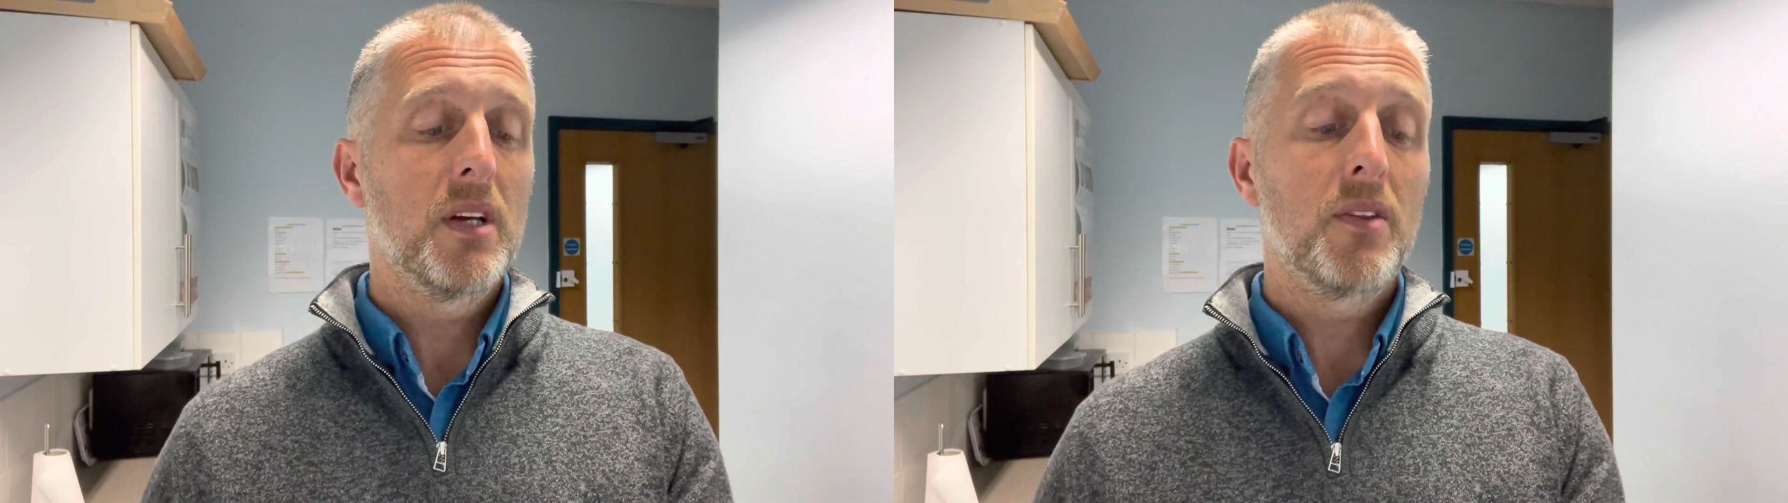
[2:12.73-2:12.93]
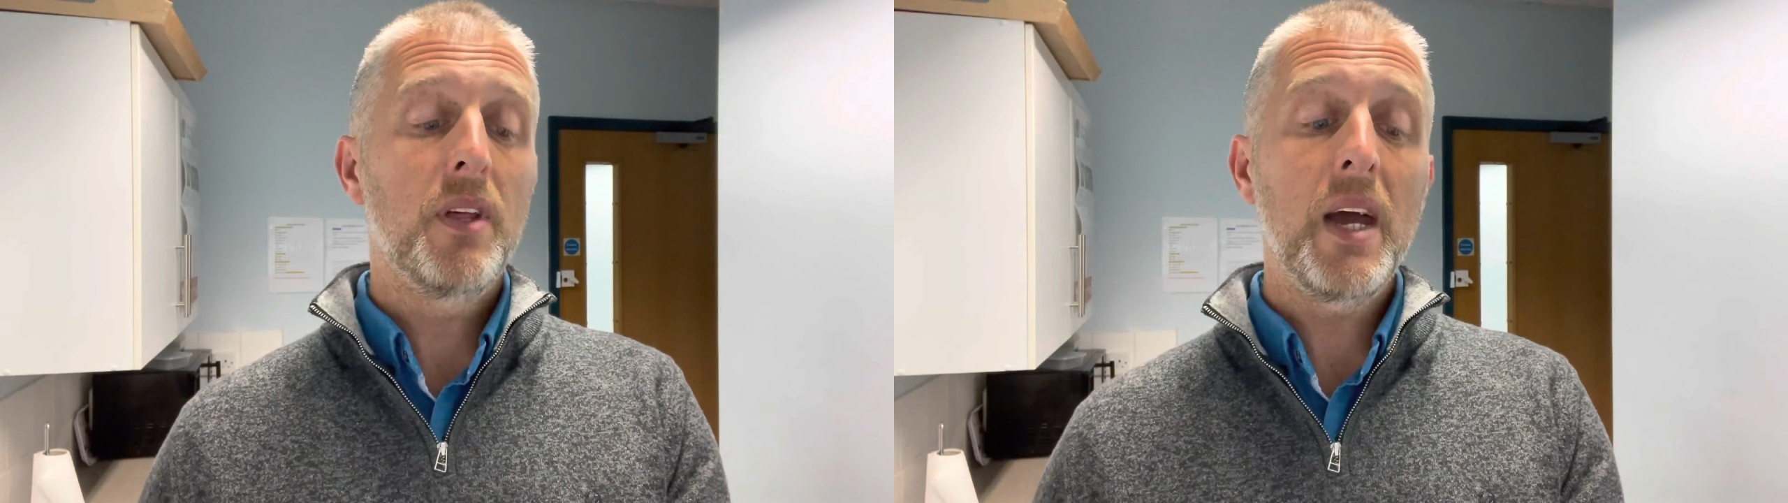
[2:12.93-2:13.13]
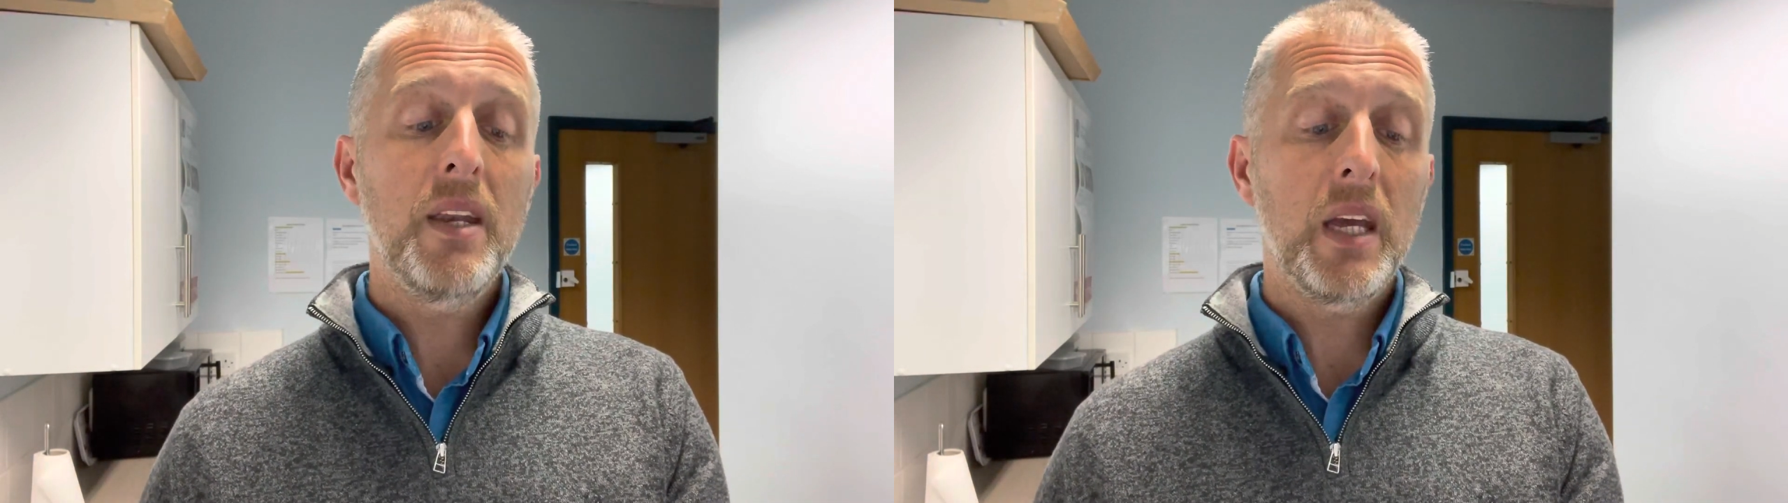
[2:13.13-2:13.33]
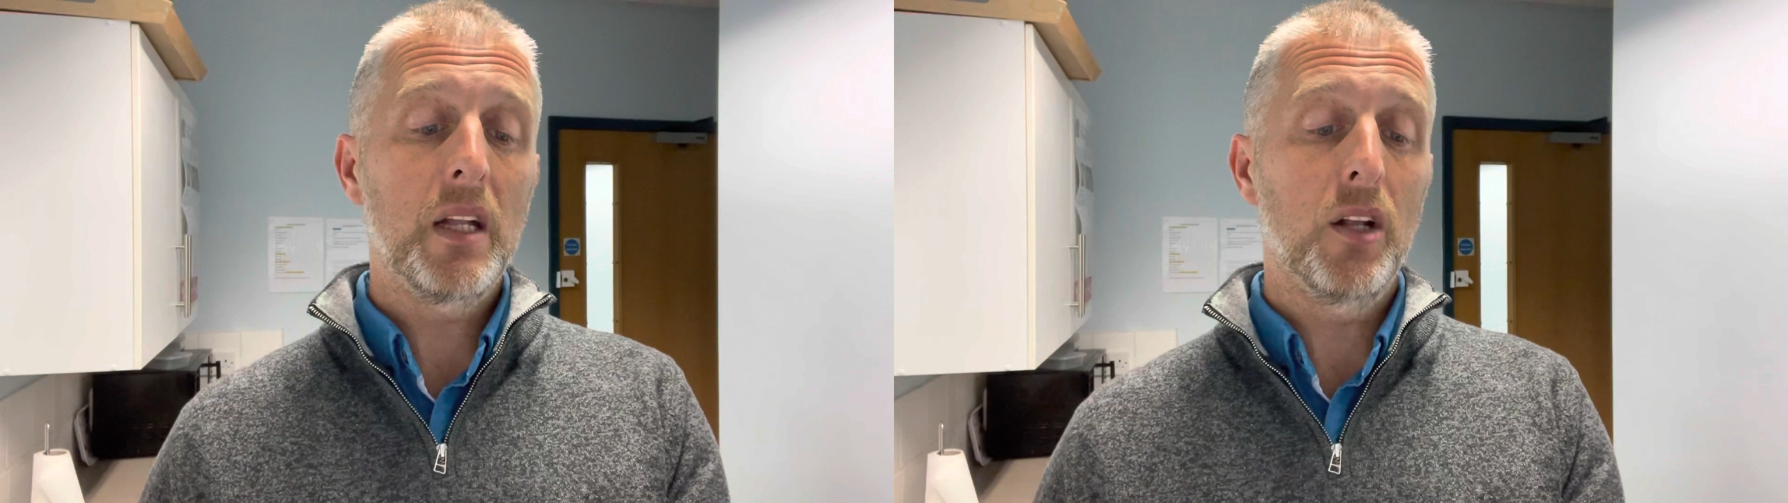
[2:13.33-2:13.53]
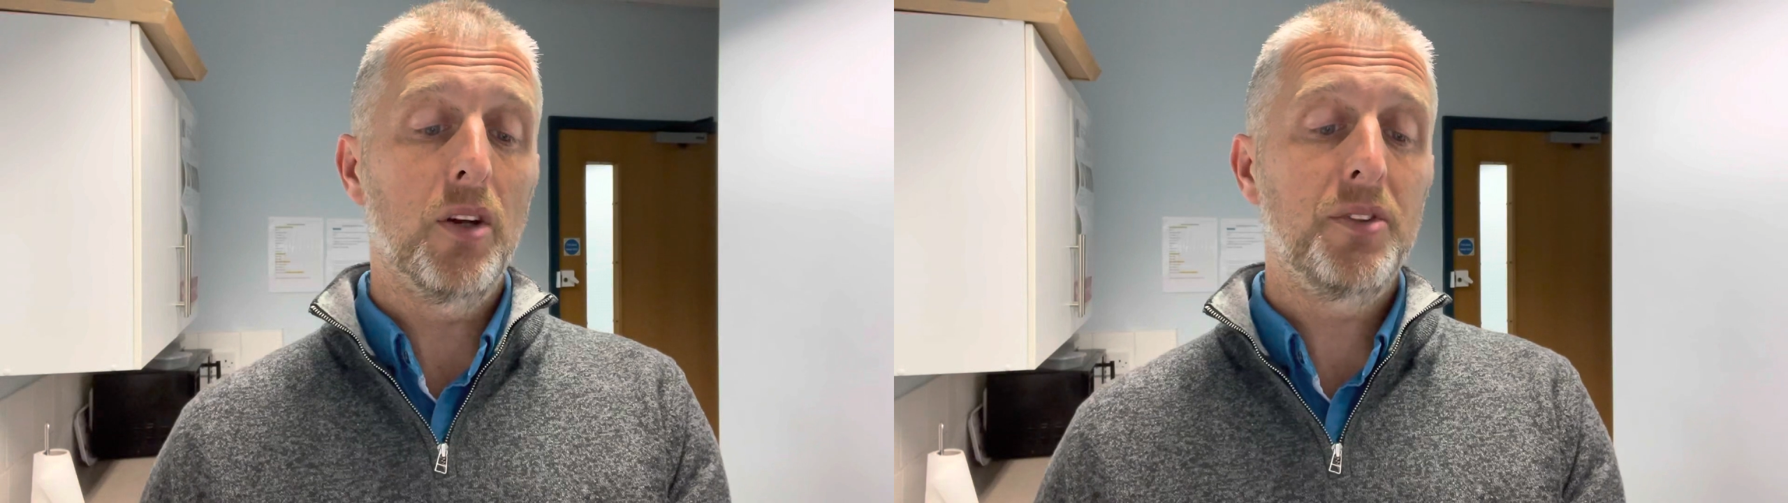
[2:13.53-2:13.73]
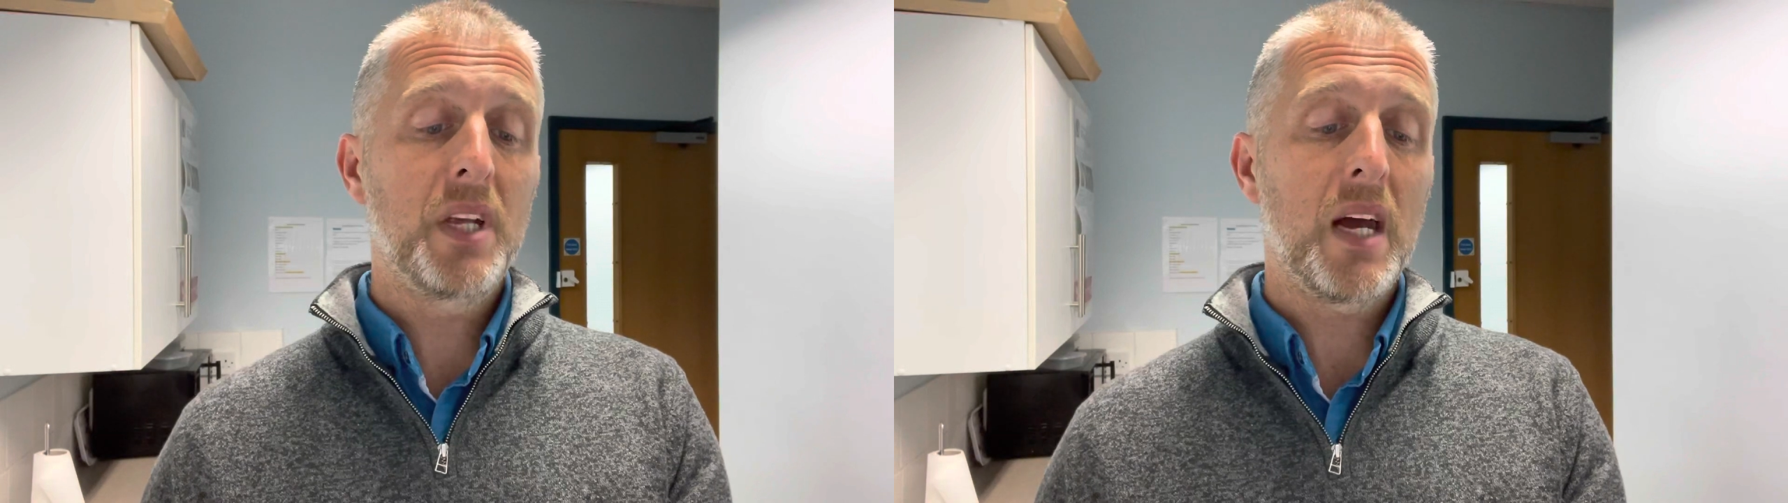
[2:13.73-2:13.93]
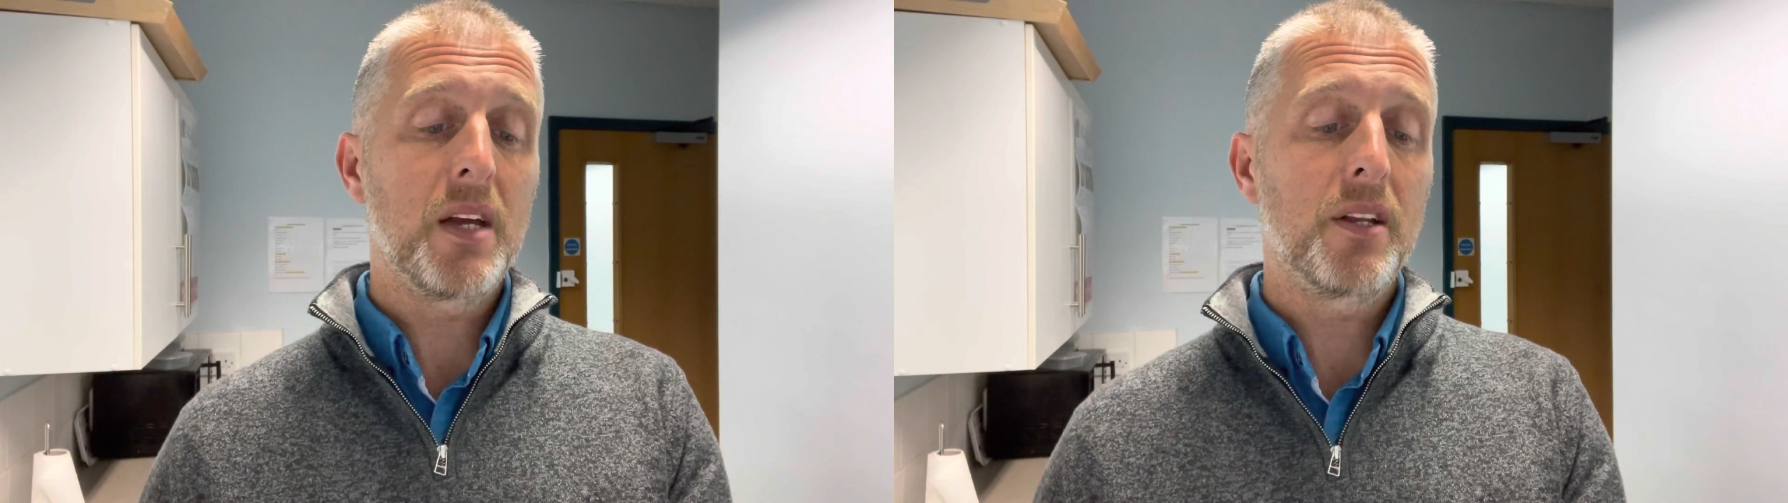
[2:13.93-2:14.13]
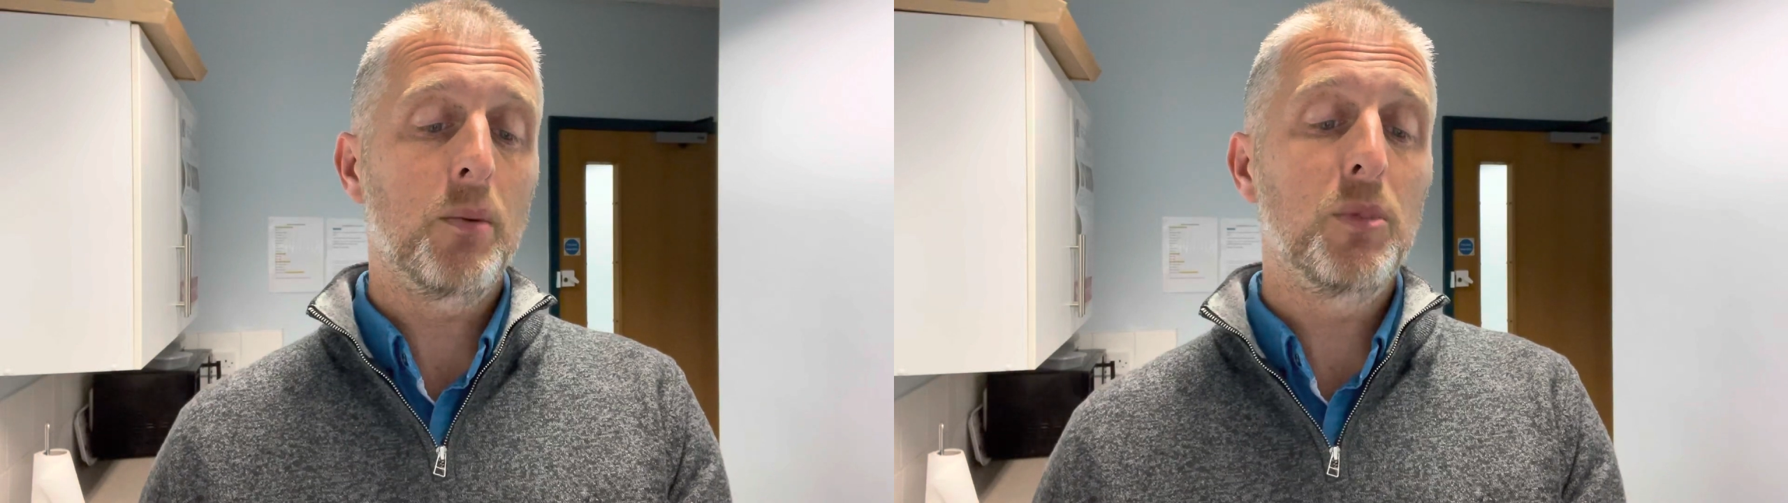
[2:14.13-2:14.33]
Then Elon
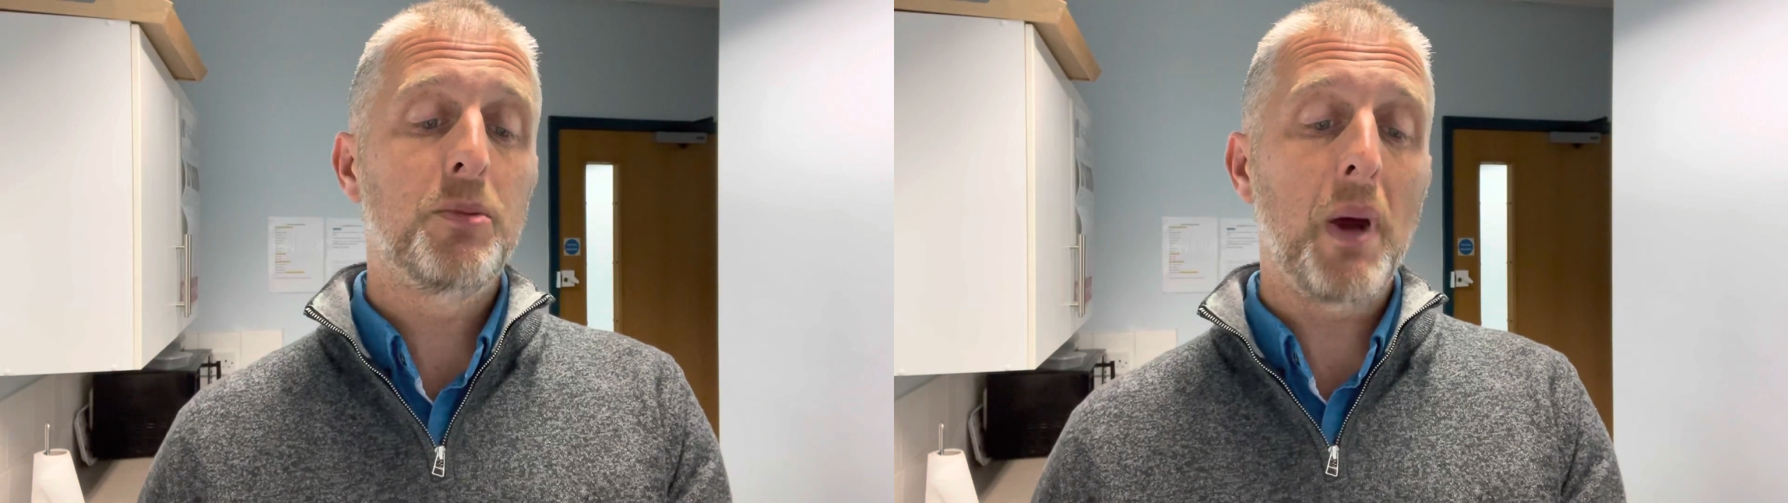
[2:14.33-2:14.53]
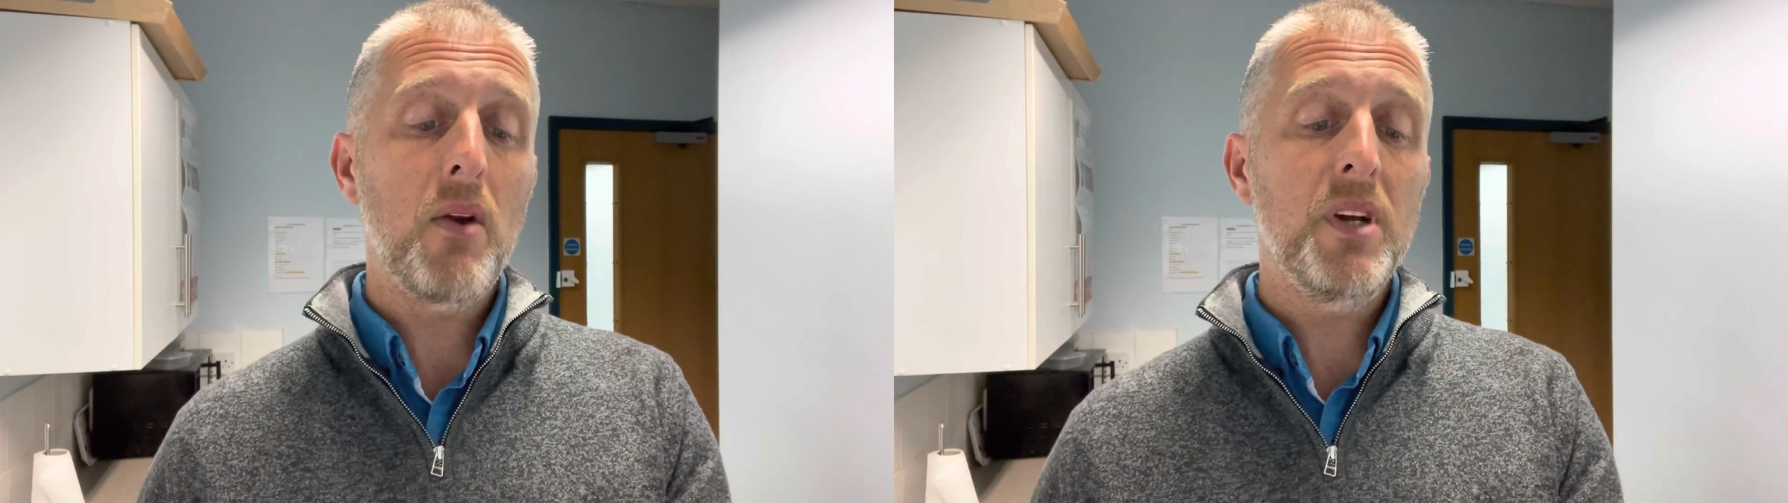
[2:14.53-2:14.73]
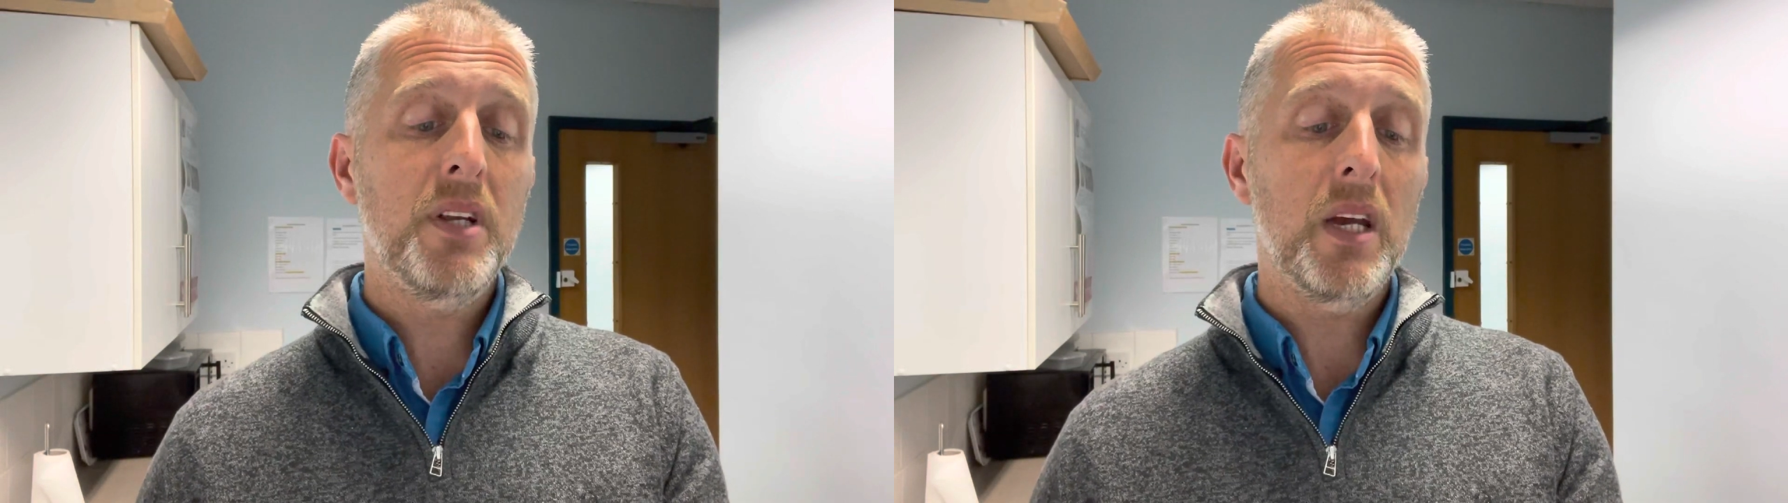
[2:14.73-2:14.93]
died and was buried